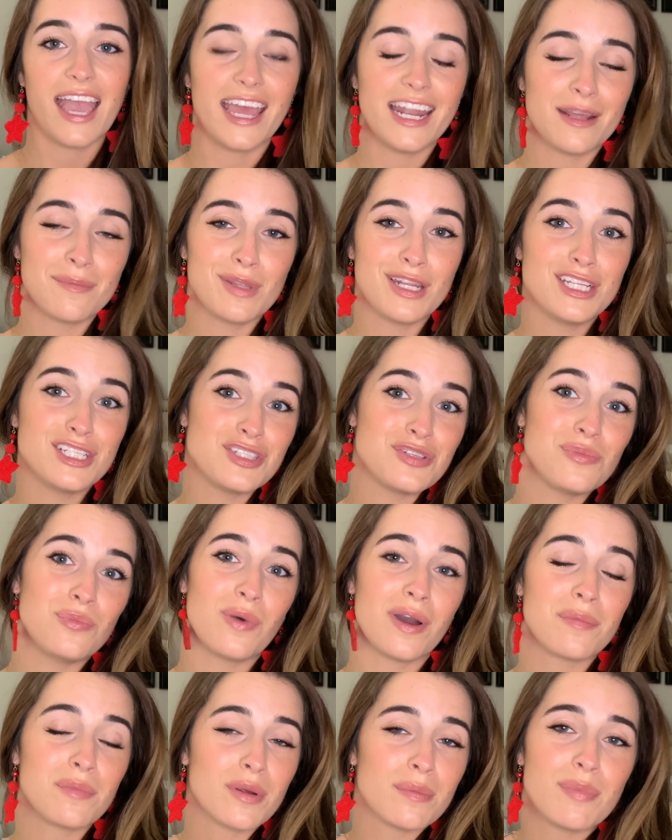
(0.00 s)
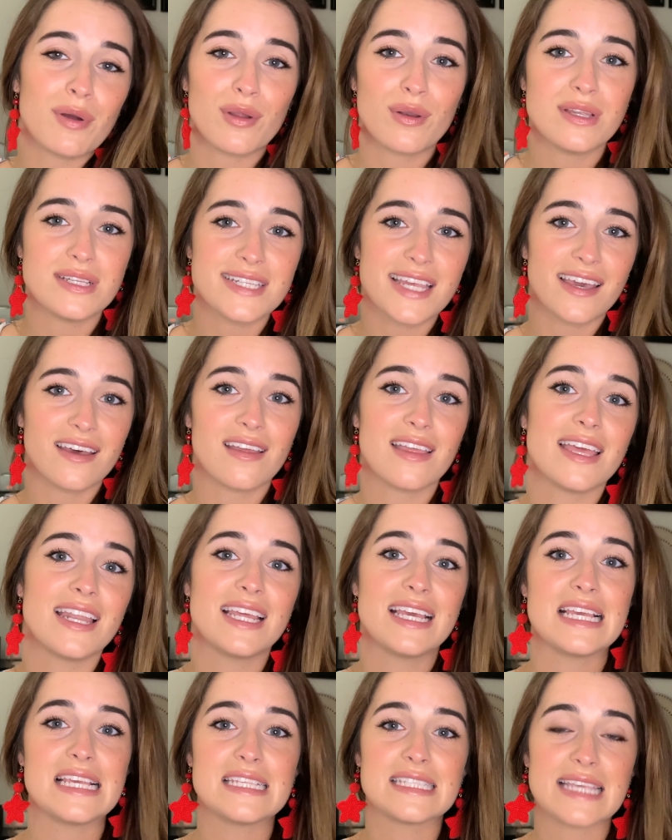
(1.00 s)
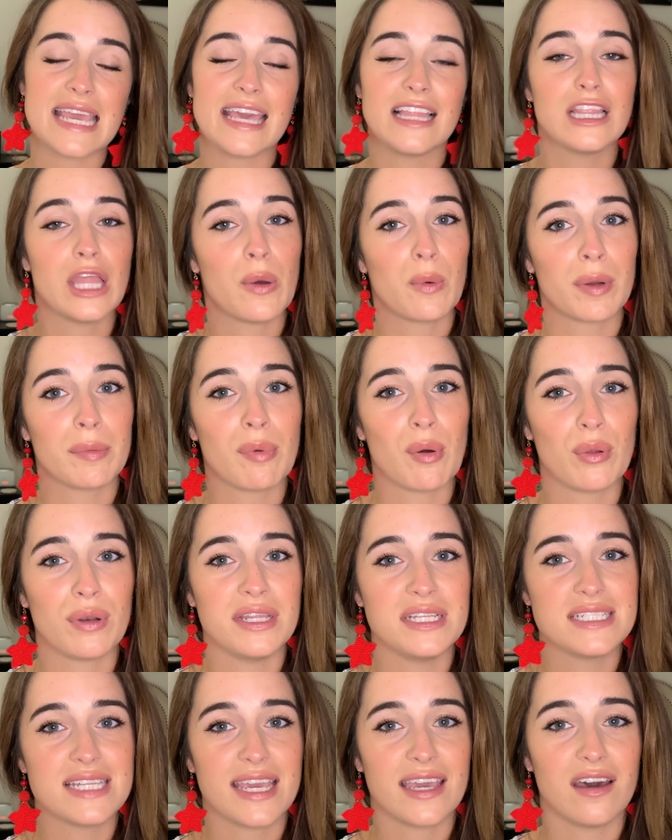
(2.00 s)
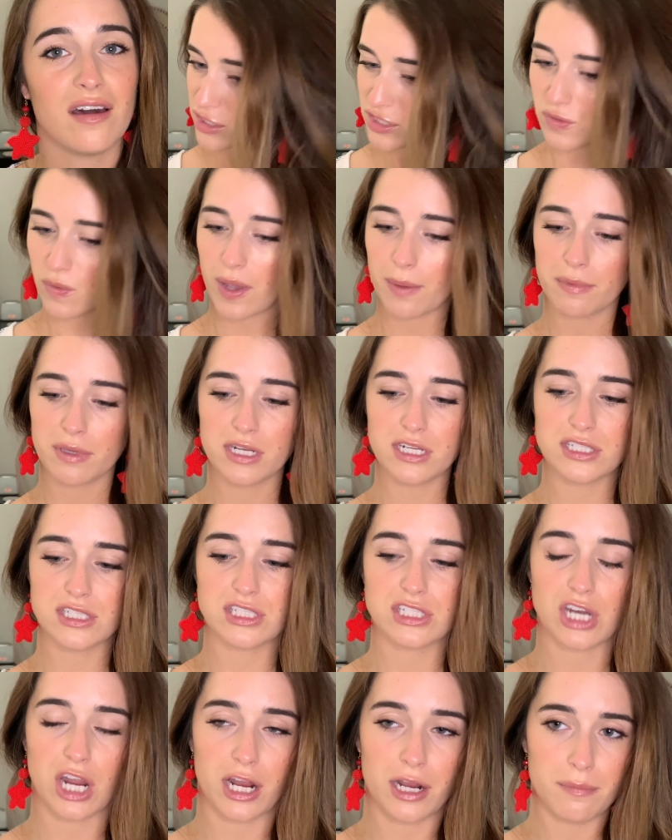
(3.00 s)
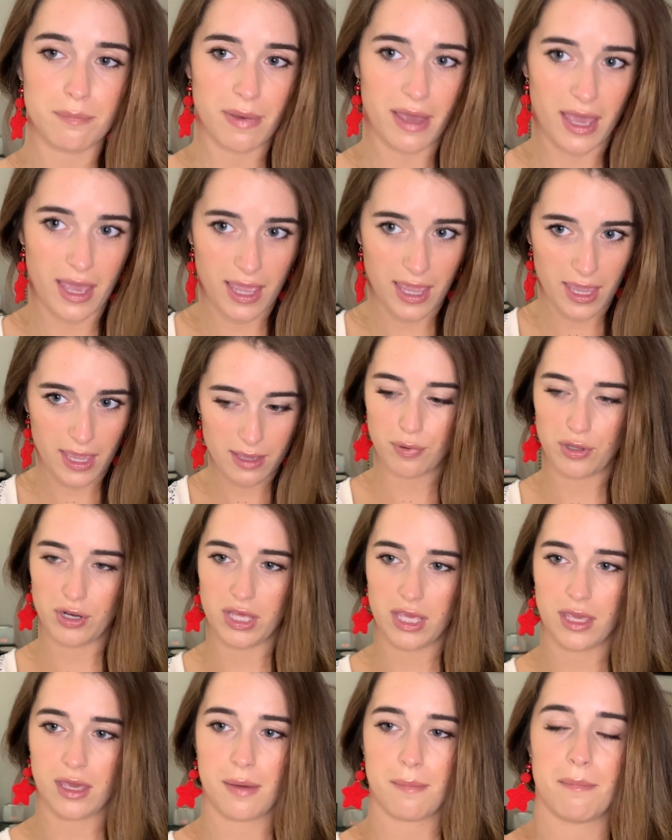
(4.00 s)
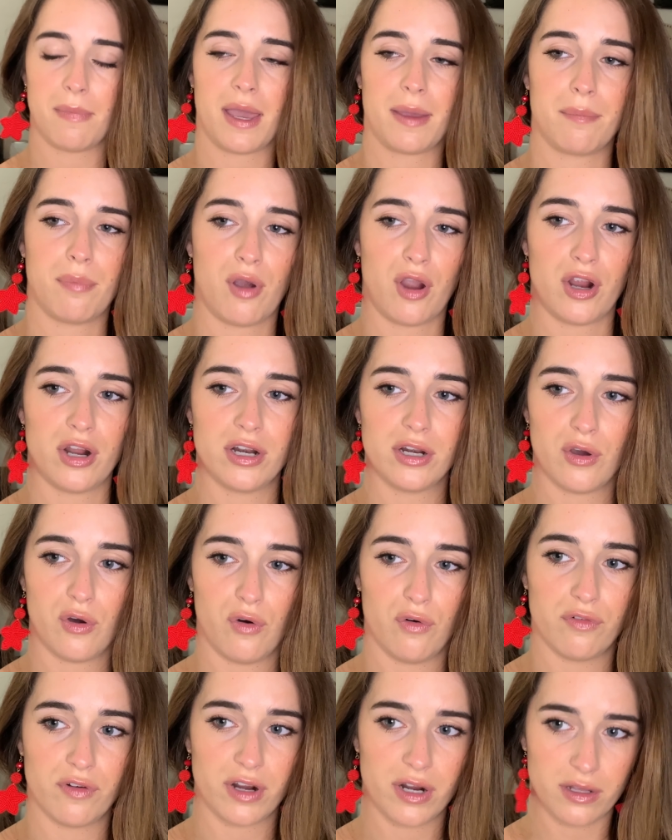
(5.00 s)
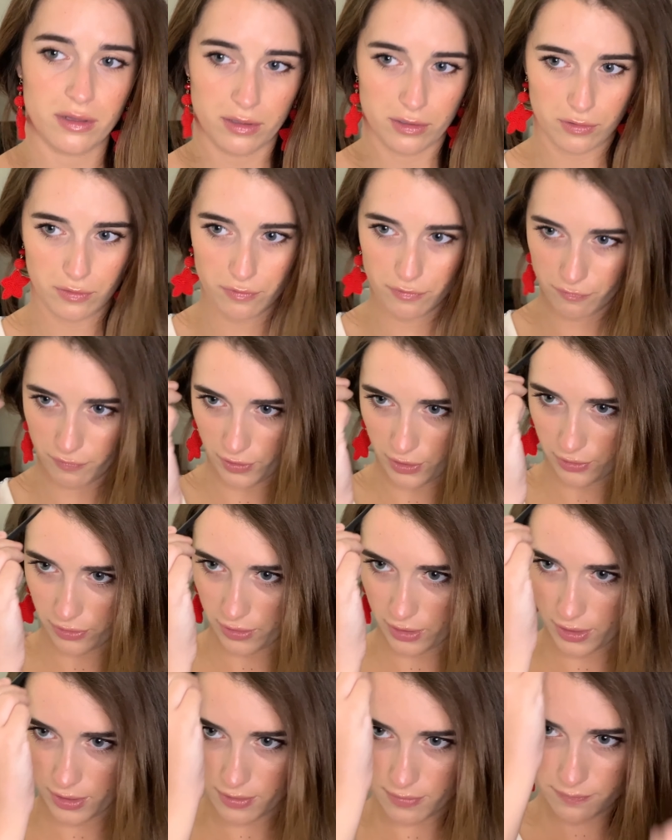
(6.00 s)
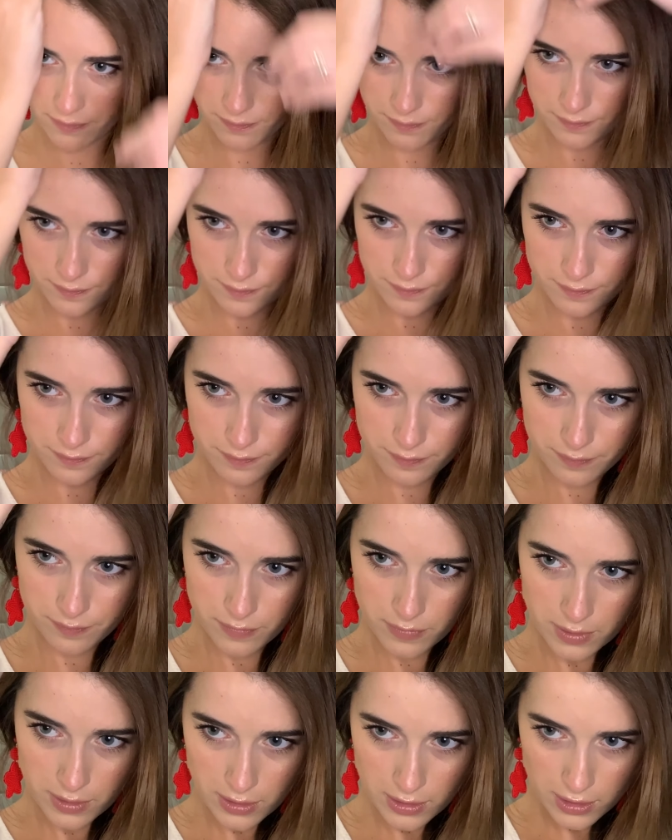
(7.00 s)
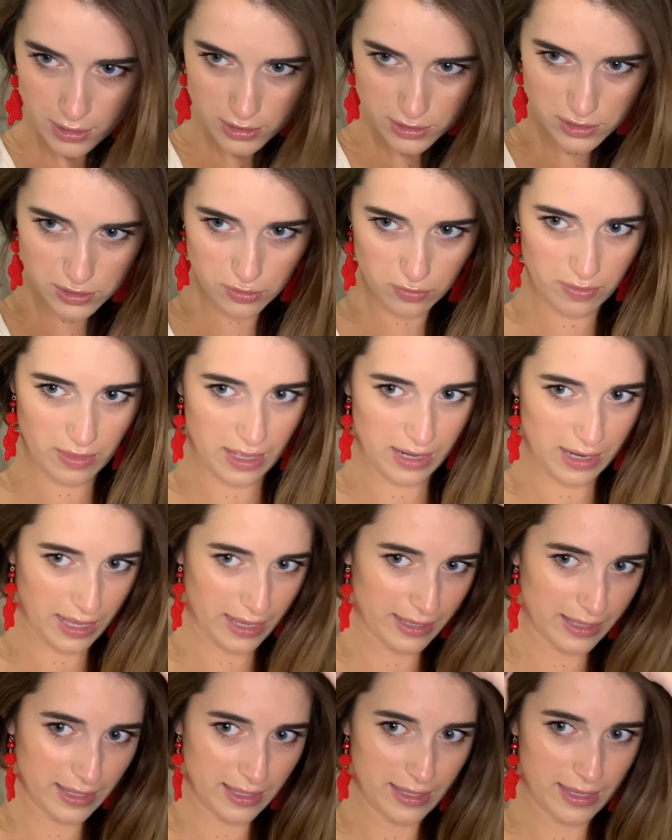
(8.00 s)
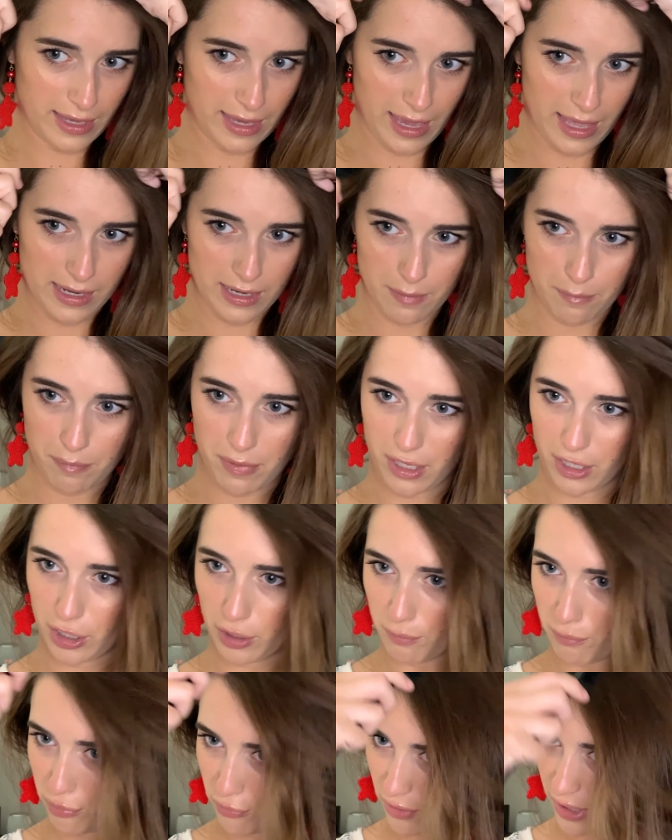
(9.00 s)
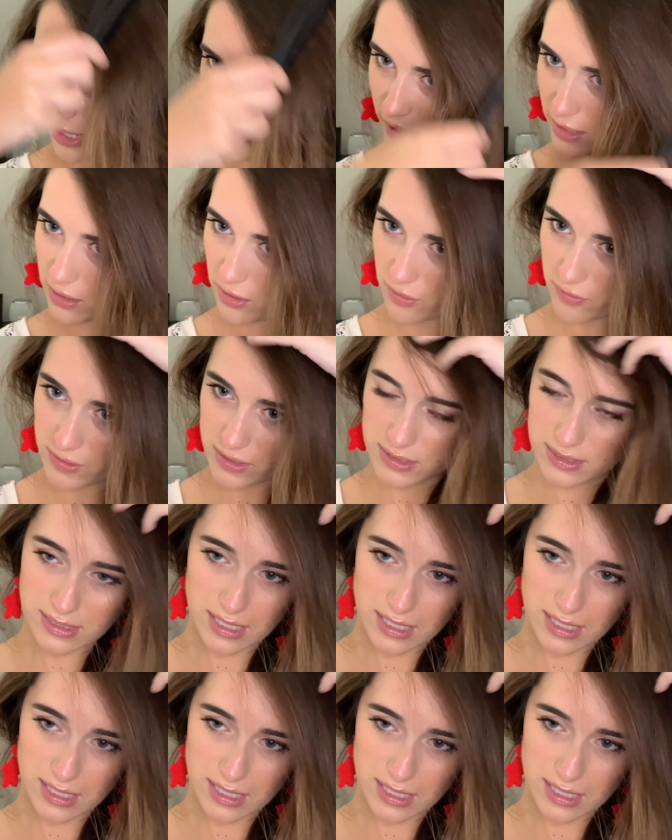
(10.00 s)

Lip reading: And I'm going to do one more ponytail. It is a lower ponytail. So I'm going to start by putting my part over a little further so that I can get a bigger braid on this